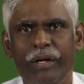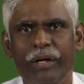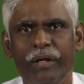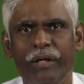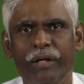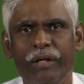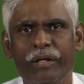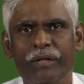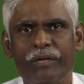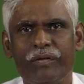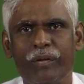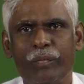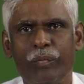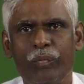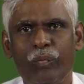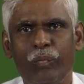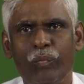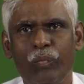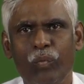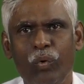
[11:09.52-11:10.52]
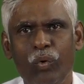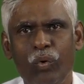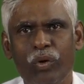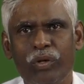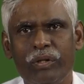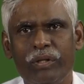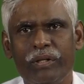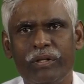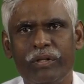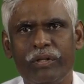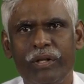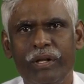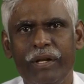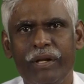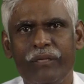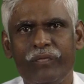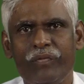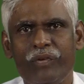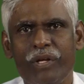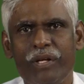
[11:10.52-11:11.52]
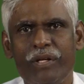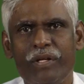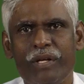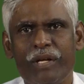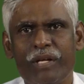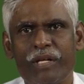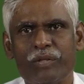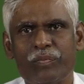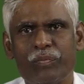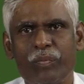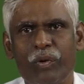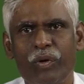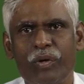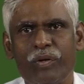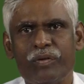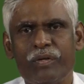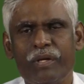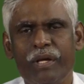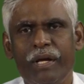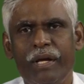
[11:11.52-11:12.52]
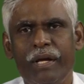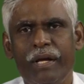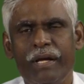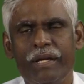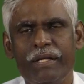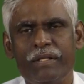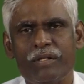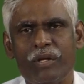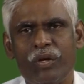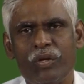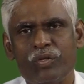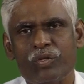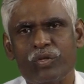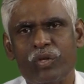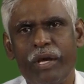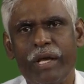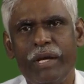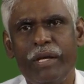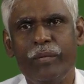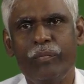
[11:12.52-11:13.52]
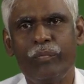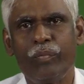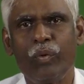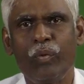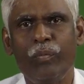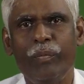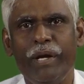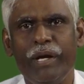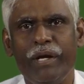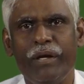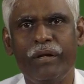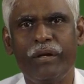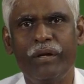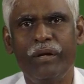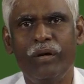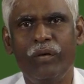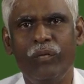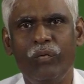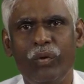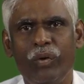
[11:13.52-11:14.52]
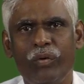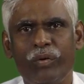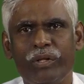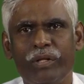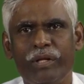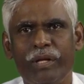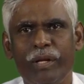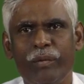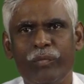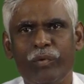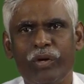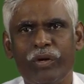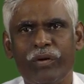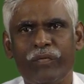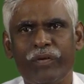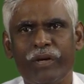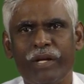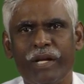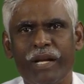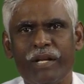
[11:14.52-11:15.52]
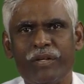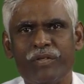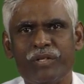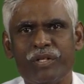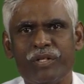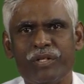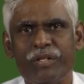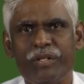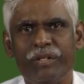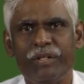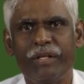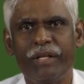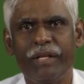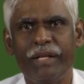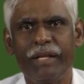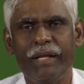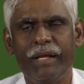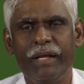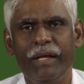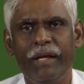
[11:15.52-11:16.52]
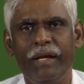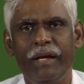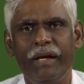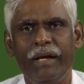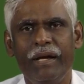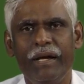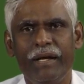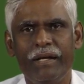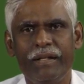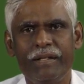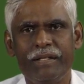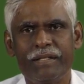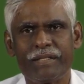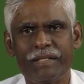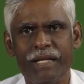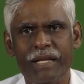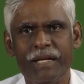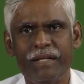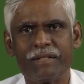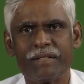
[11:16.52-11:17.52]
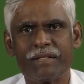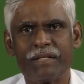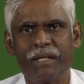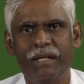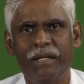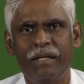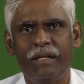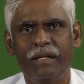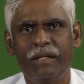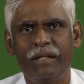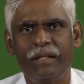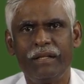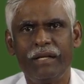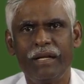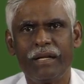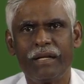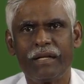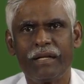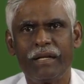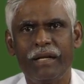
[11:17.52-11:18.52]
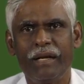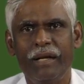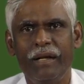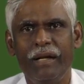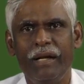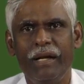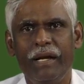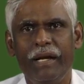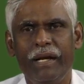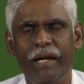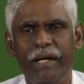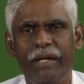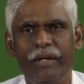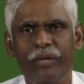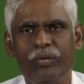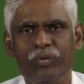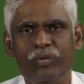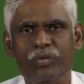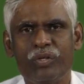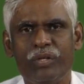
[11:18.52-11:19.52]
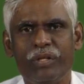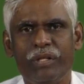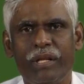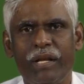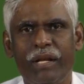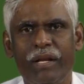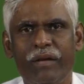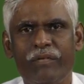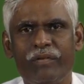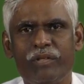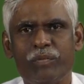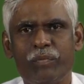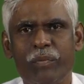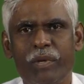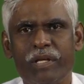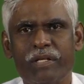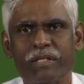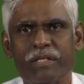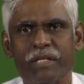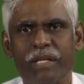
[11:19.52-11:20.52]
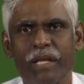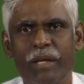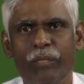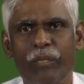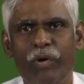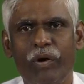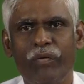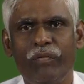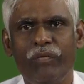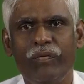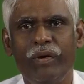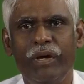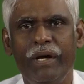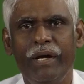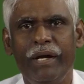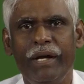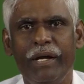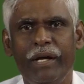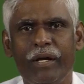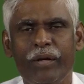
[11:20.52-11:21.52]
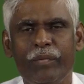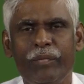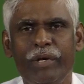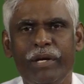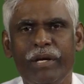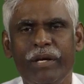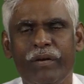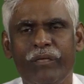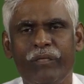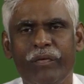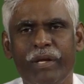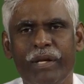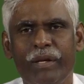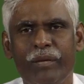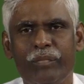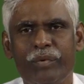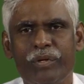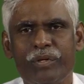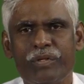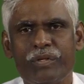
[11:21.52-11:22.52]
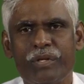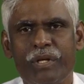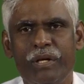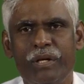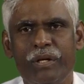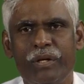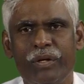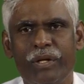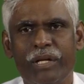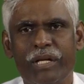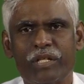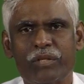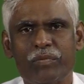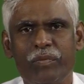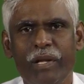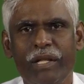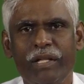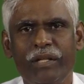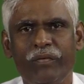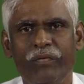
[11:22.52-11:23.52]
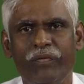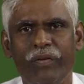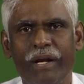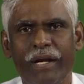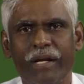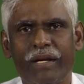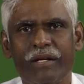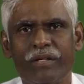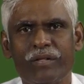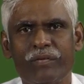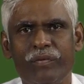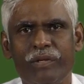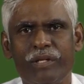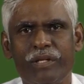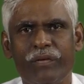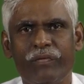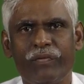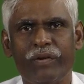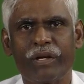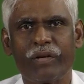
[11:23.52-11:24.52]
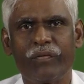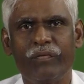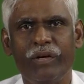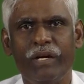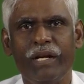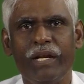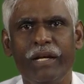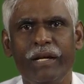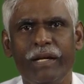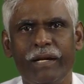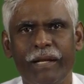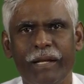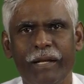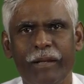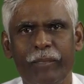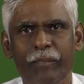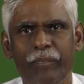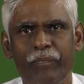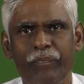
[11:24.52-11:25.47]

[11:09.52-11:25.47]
the theory of change and response is also an improvement over the demographic transition theory, in the sense that it used the Davis-Blake scheme of intermediate variables to explain the factors which affect fertility.